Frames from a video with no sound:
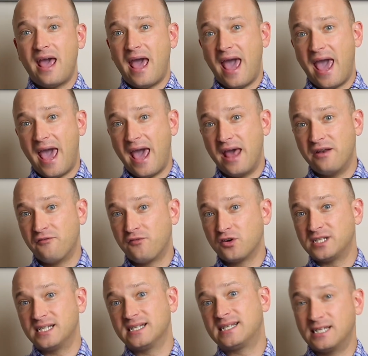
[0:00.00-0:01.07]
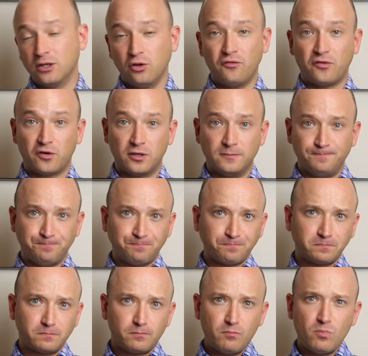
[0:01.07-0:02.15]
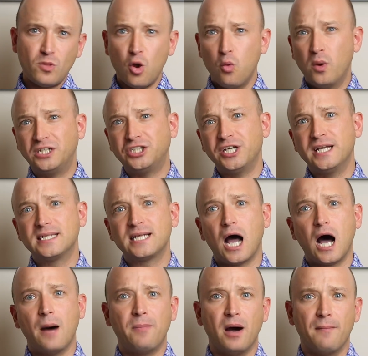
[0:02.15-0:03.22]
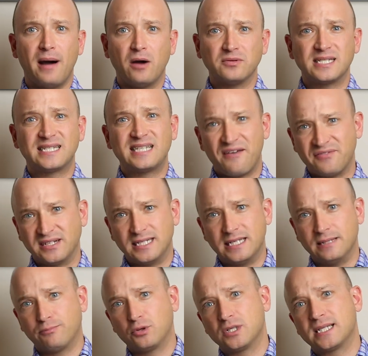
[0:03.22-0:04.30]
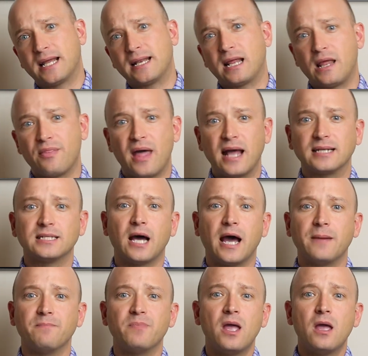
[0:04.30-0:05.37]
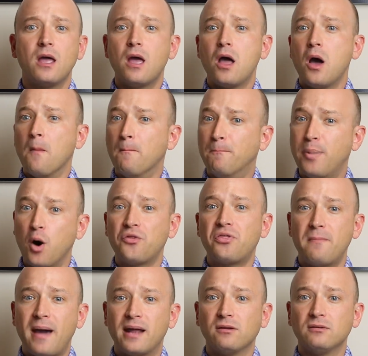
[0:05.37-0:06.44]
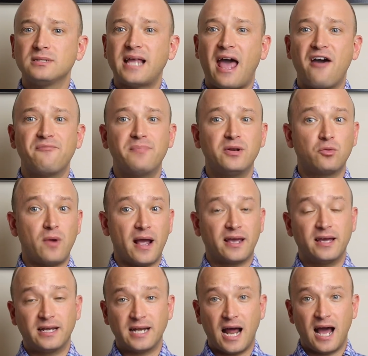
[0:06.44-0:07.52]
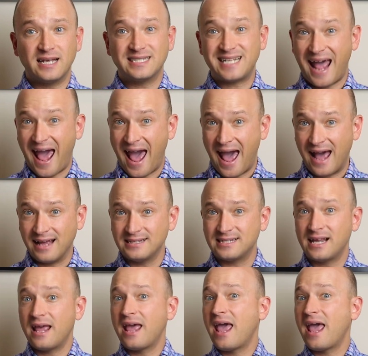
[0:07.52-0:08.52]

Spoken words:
and versus silver, which is up about 17% in that time. Both metals have been recognized as